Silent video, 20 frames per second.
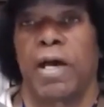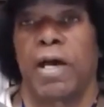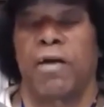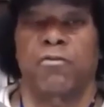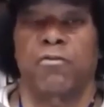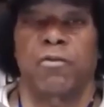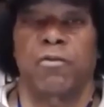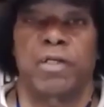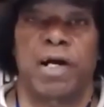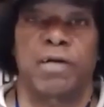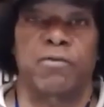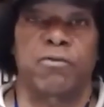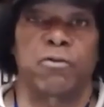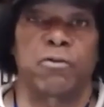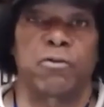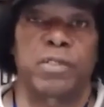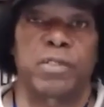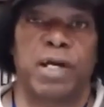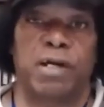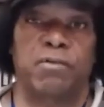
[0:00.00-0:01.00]

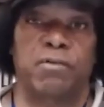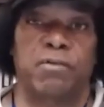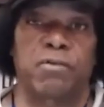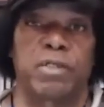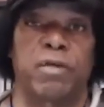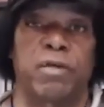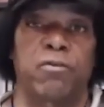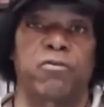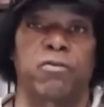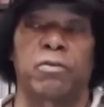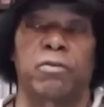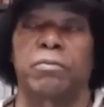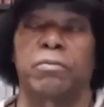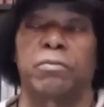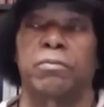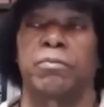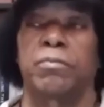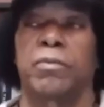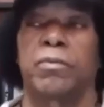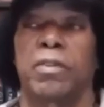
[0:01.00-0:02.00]
astrological calculation
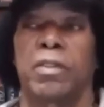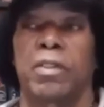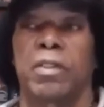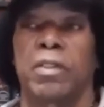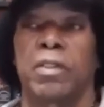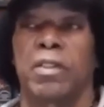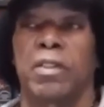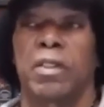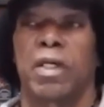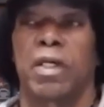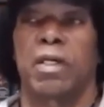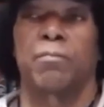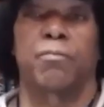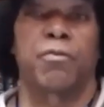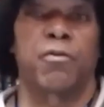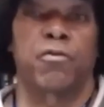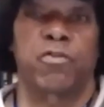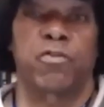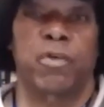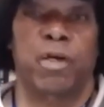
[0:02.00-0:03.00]
and
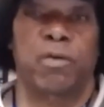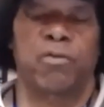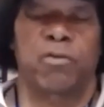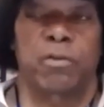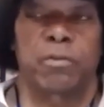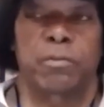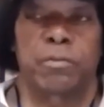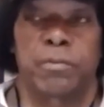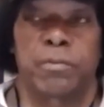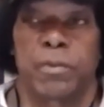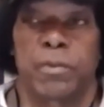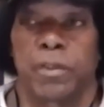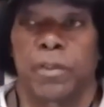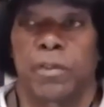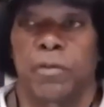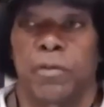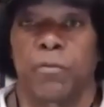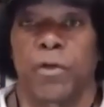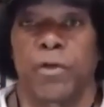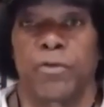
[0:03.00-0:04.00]
projection,
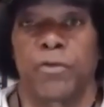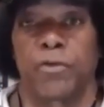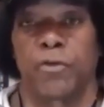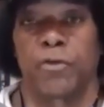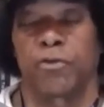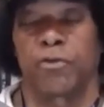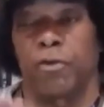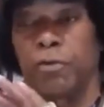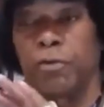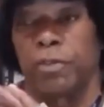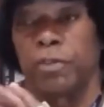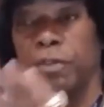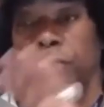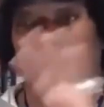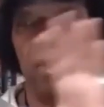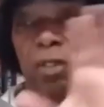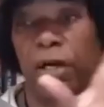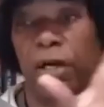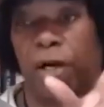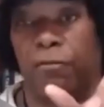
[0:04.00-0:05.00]
whether you're turning
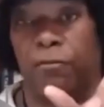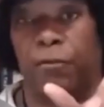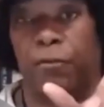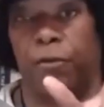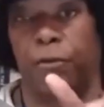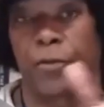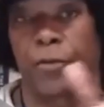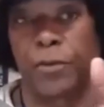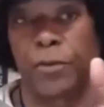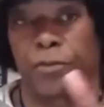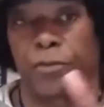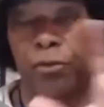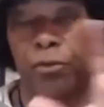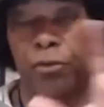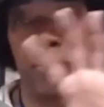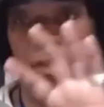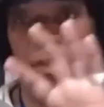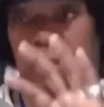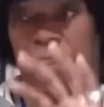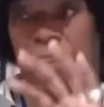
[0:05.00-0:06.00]
the clock forward or
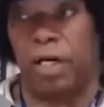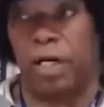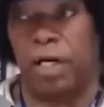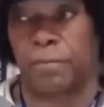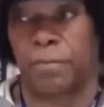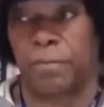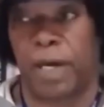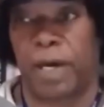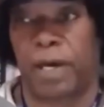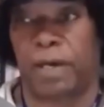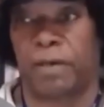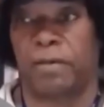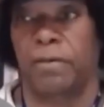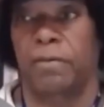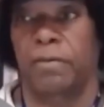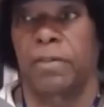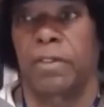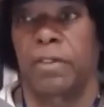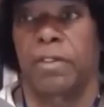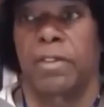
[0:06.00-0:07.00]
turning the clock back,
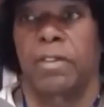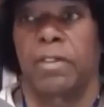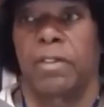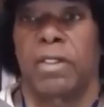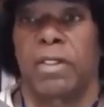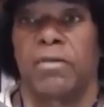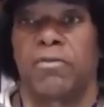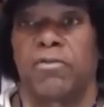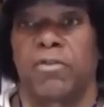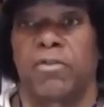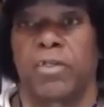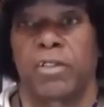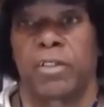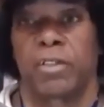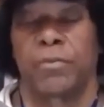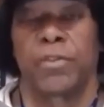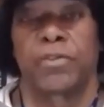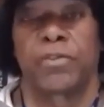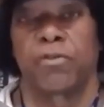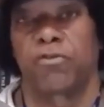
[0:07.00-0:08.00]
and
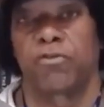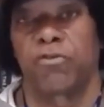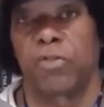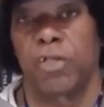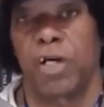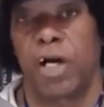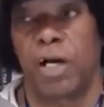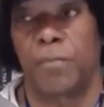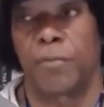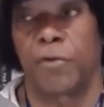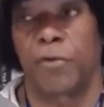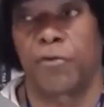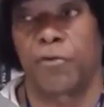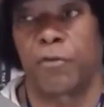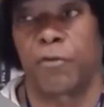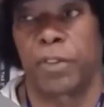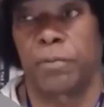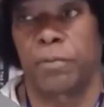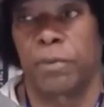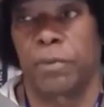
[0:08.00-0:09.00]
dealing with the
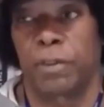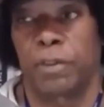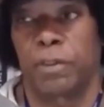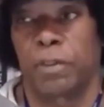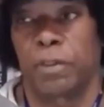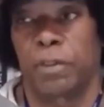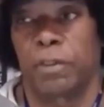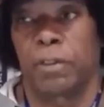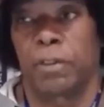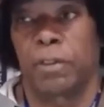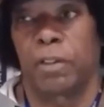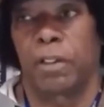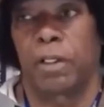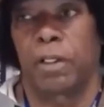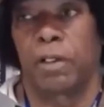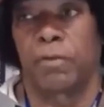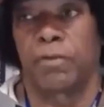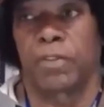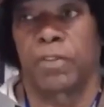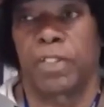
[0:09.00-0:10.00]
geometry
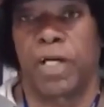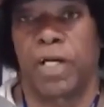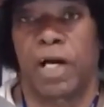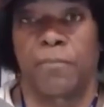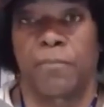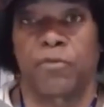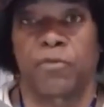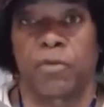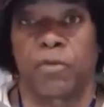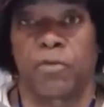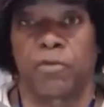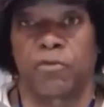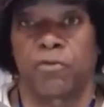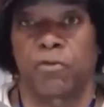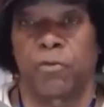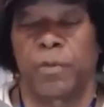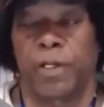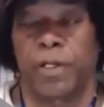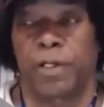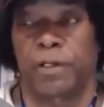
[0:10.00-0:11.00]
of the compass and the
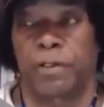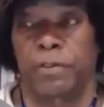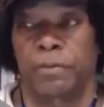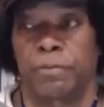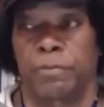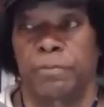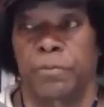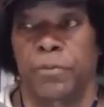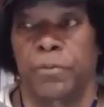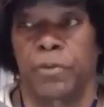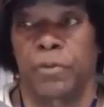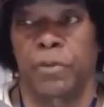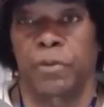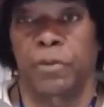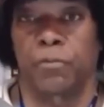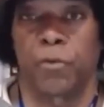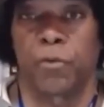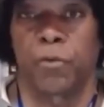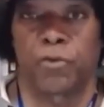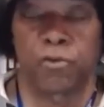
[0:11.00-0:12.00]
square,
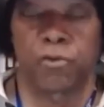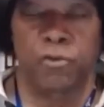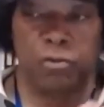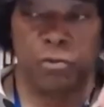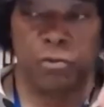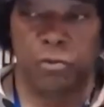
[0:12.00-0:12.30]
which is